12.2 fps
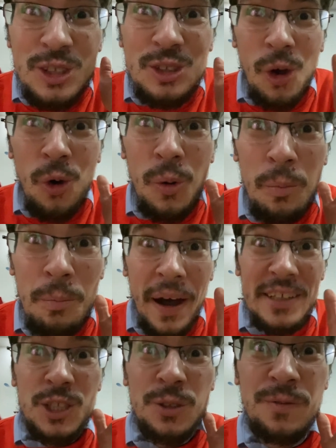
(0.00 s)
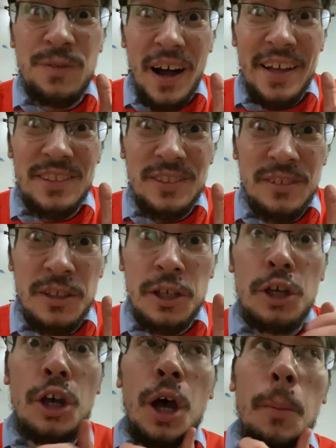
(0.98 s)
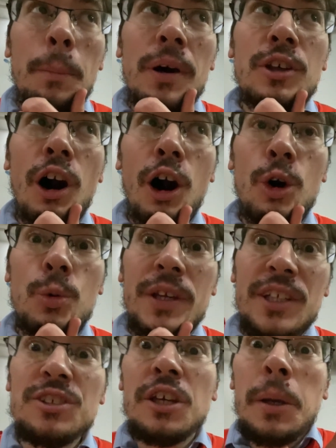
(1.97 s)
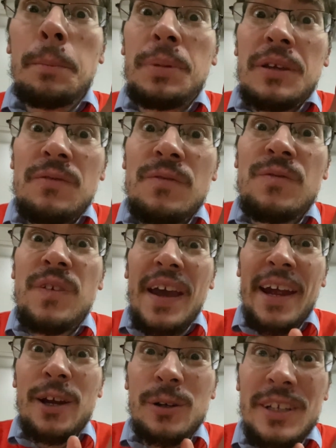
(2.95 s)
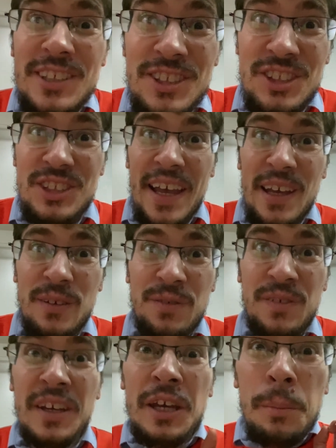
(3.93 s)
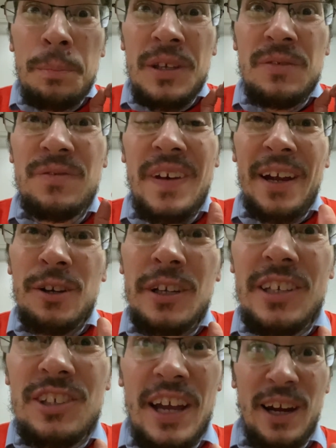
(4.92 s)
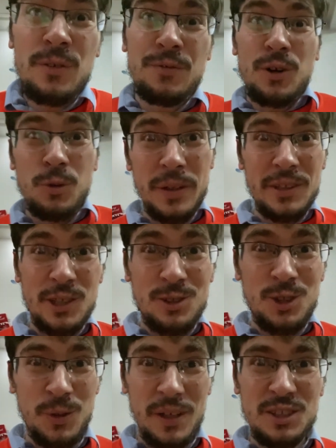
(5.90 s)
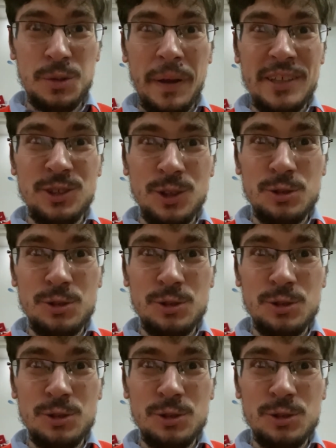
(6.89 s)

so much fun. But always be very safe. Be very careful when you're doing special